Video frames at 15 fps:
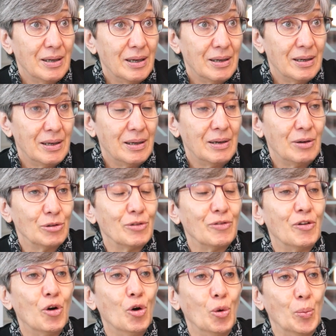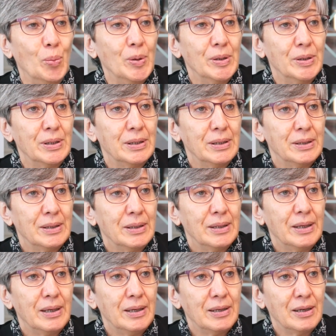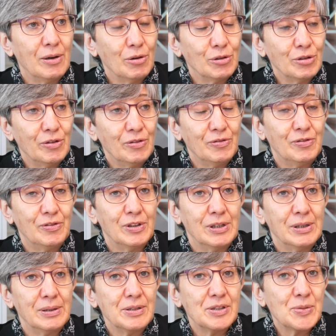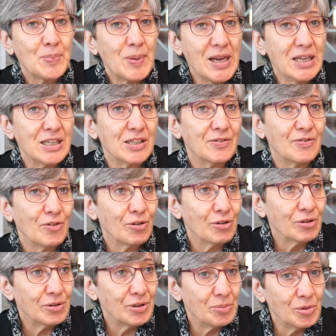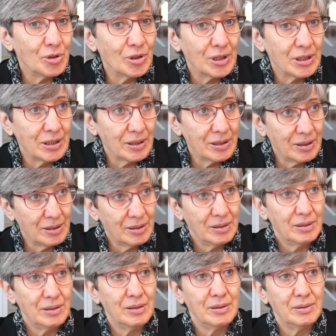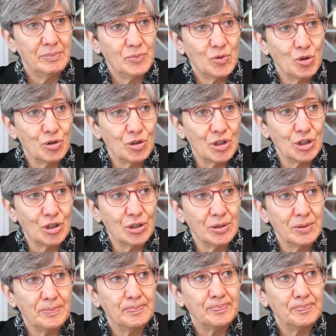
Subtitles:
a lot of hope and a lot of space for democratic transition.